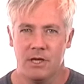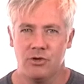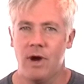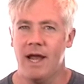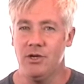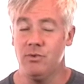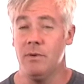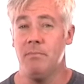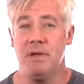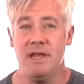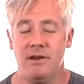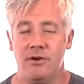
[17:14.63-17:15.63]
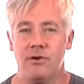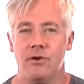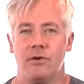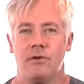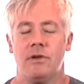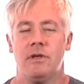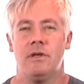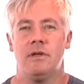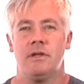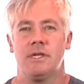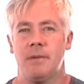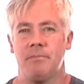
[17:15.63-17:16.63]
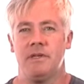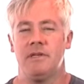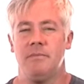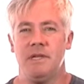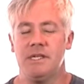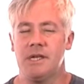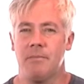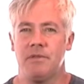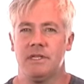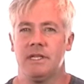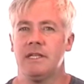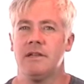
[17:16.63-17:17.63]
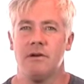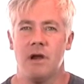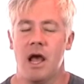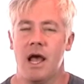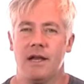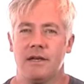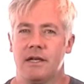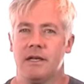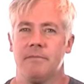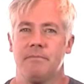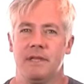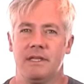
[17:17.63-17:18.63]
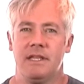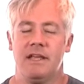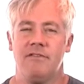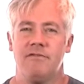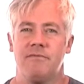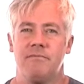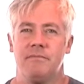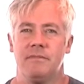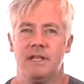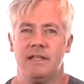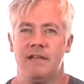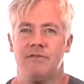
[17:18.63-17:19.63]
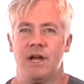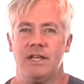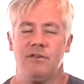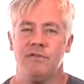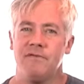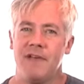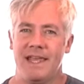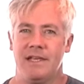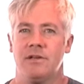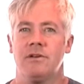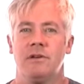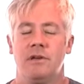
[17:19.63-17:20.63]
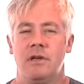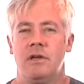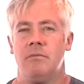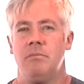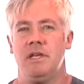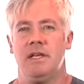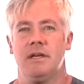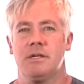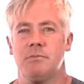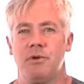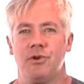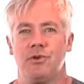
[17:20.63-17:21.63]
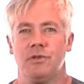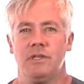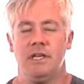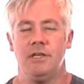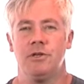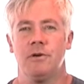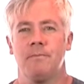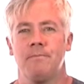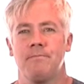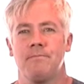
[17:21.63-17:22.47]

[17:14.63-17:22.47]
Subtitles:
tried to appear to be something that they're not, that they've tried to fake being a spiritual teacher,